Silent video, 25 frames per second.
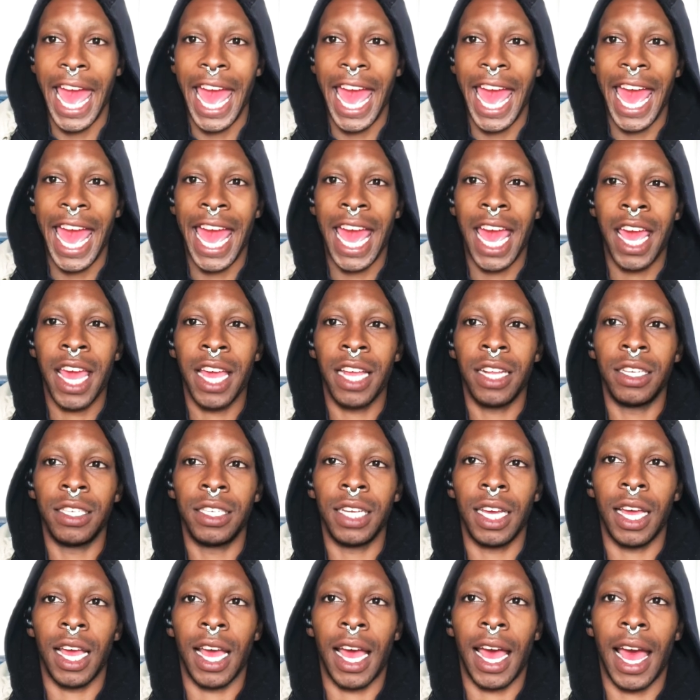and
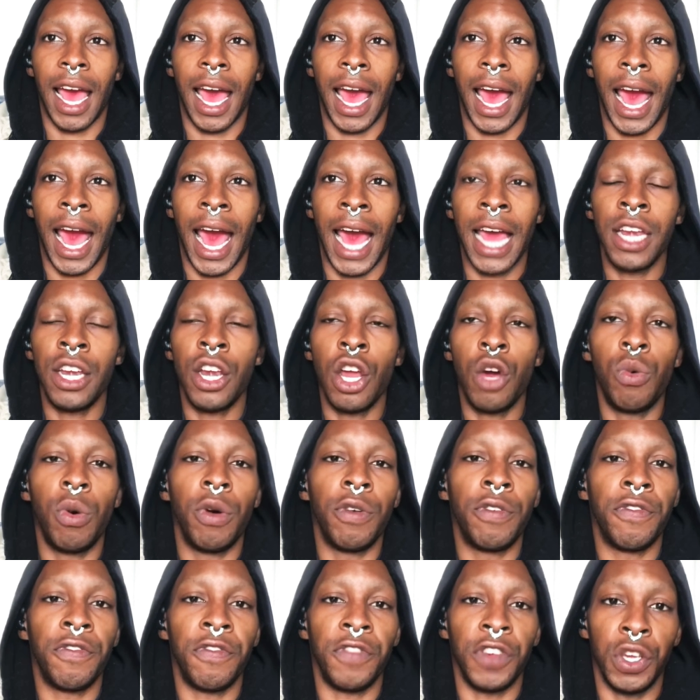I know a
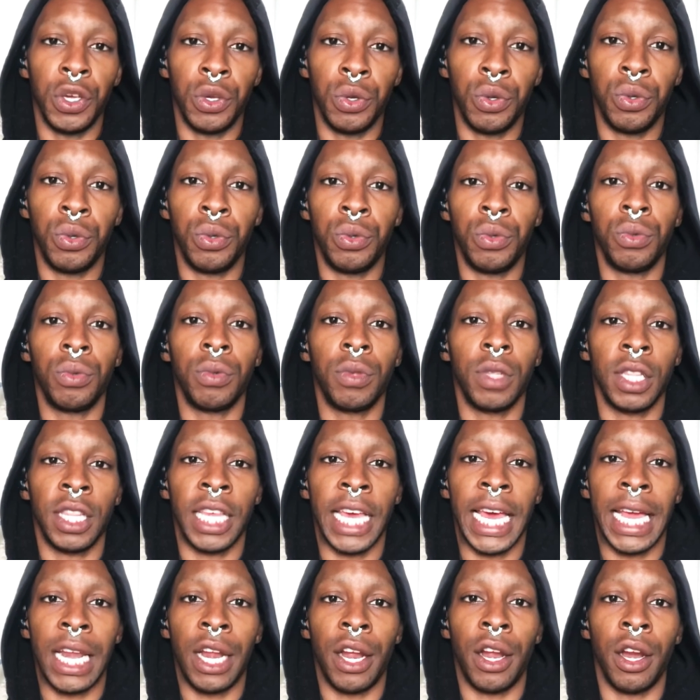few
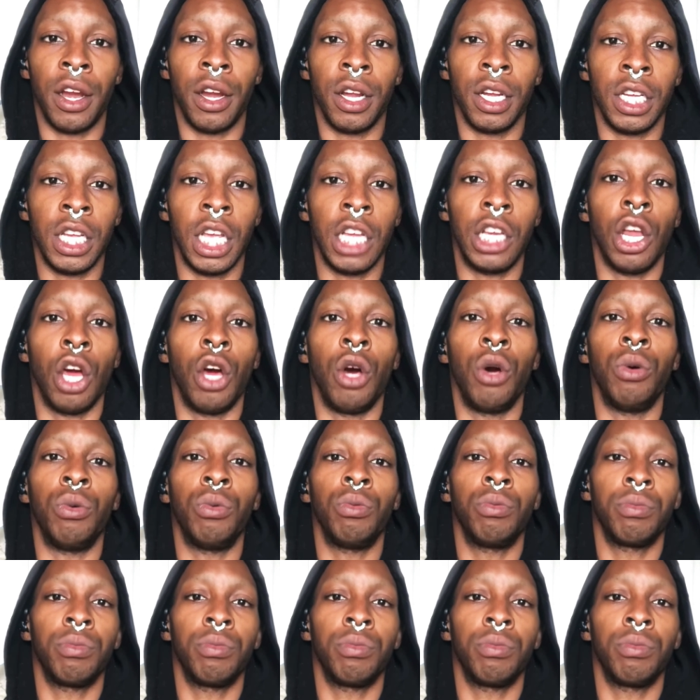that are, you know,